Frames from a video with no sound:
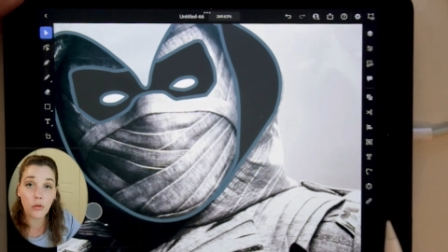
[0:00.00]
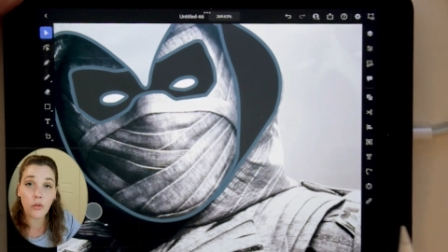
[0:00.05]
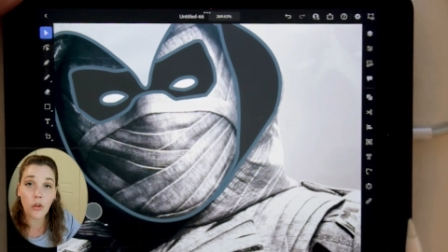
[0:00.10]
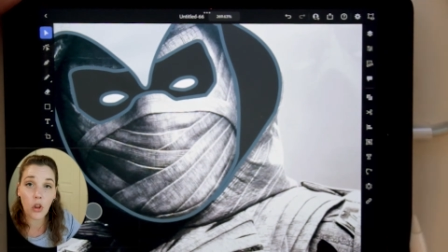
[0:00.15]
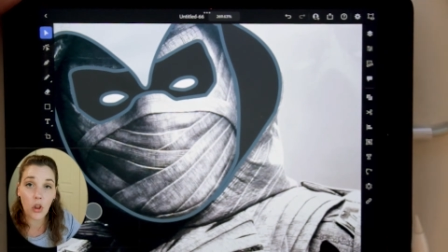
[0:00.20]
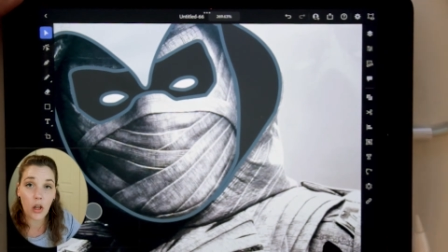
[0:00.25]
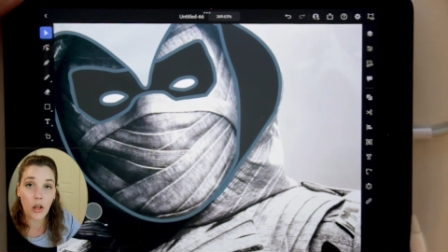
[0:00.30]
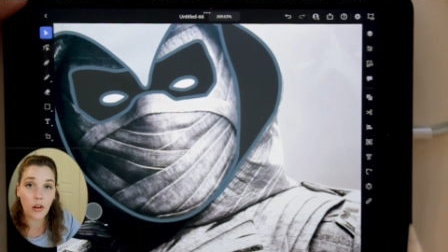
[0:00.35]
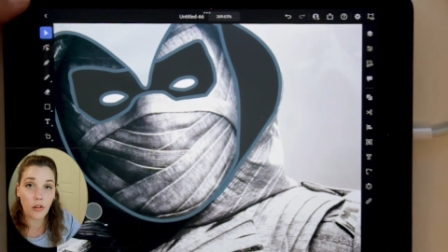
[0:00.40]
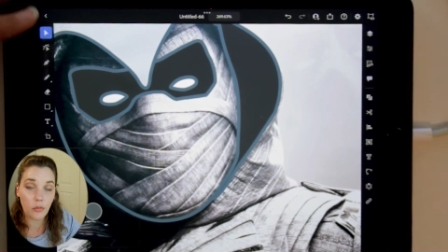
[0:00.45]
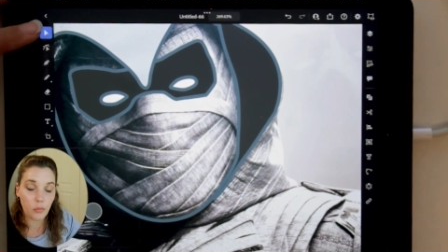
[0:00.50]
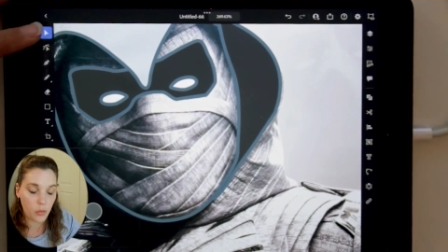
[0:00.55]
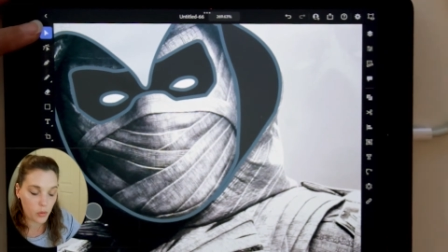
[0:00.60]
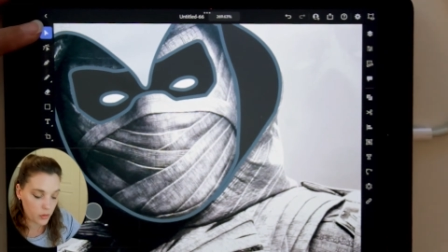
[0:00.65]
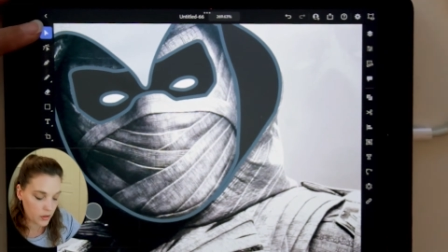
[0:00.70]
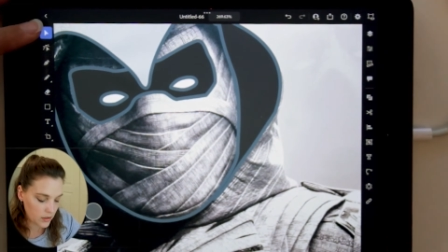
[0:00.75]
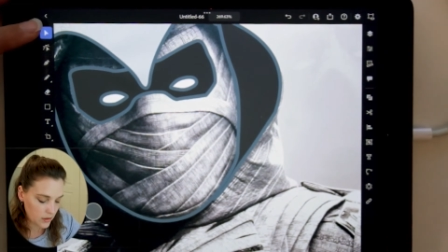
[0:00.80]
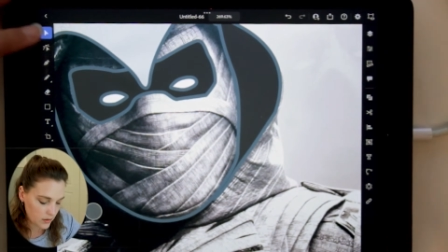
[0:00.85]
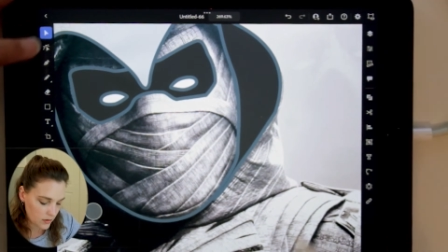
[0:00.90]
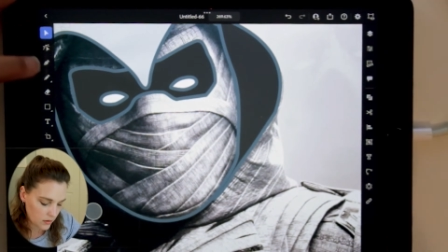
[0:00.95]
a lot of
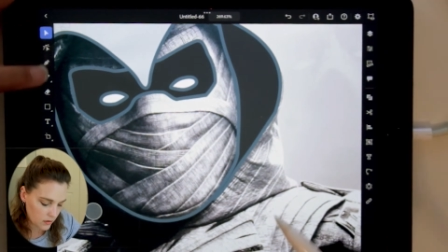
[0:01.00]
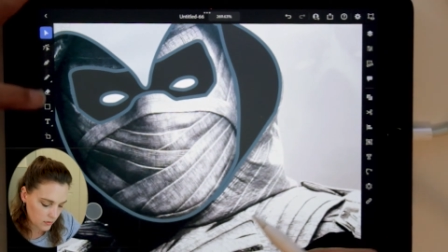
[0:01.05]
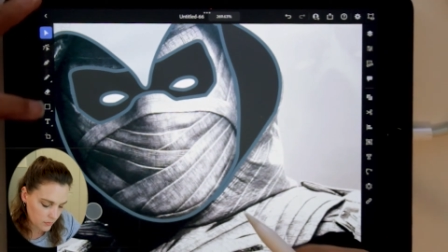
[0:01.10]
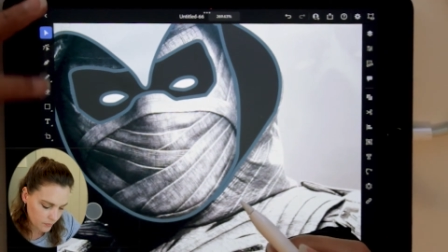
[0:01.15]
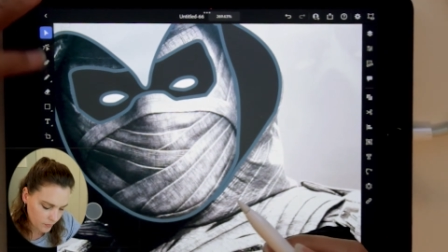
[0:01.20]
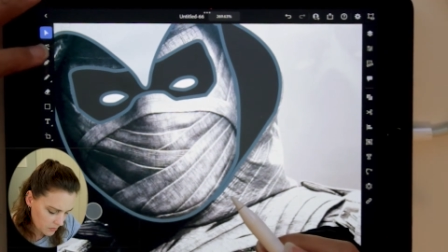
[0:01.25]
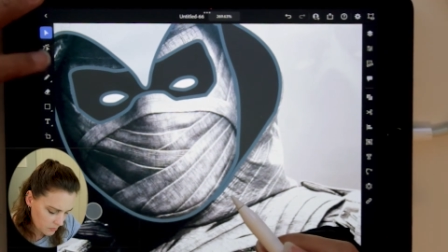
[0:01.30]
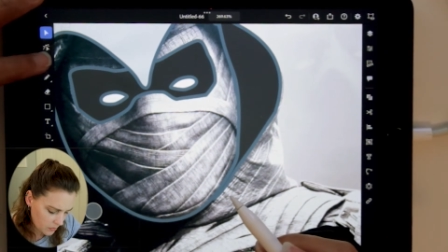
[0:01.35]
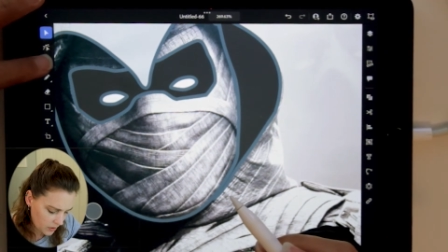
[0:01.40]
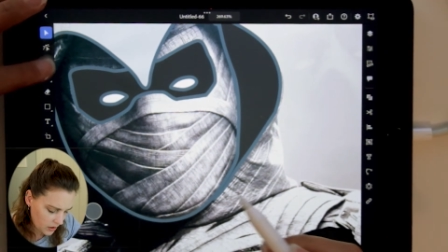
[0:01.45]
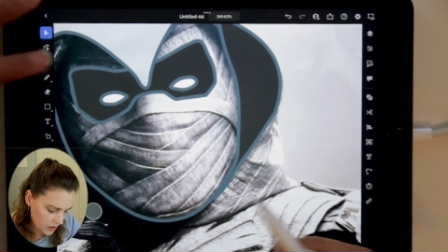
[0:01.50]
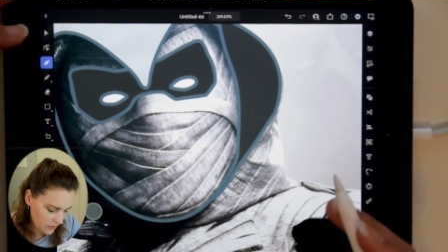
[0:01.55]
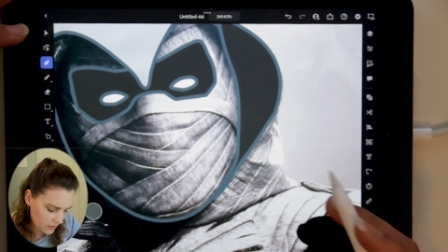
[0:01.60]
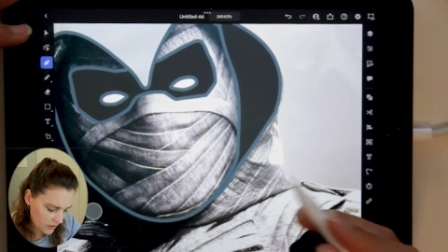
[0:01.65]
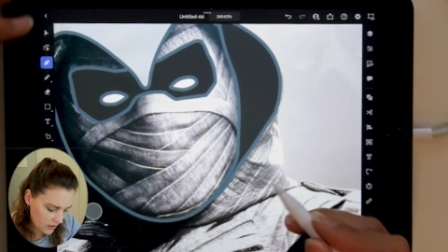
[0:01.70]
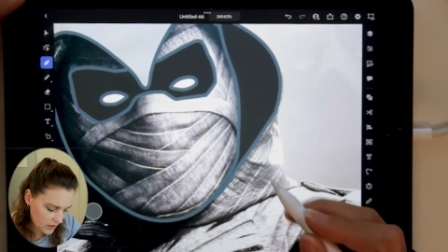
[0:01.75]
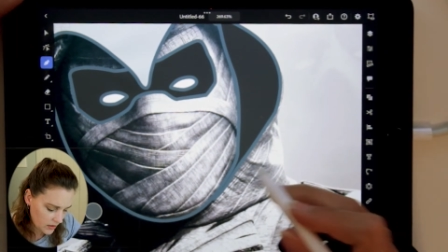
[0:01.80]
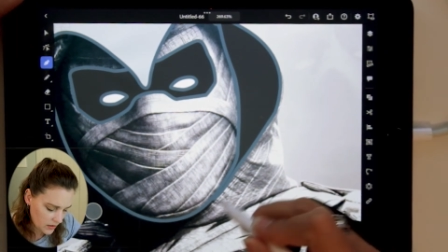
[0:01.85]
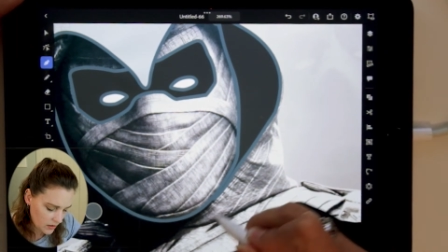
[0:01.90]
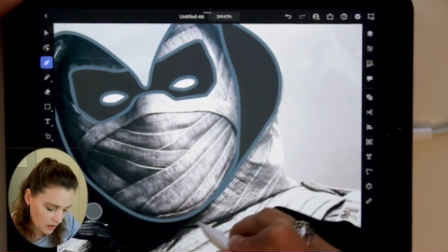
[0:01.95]
points. But if
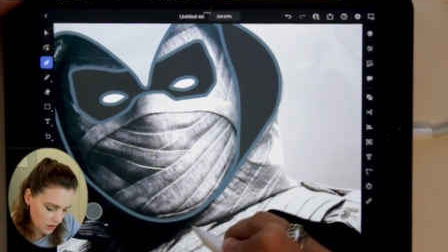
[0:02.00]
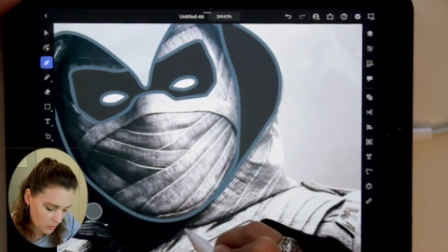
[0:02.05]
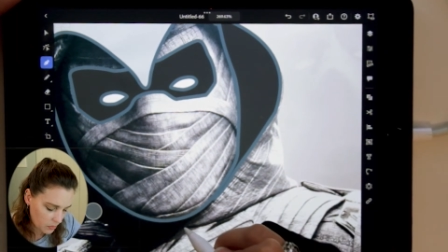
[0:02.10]
that's not a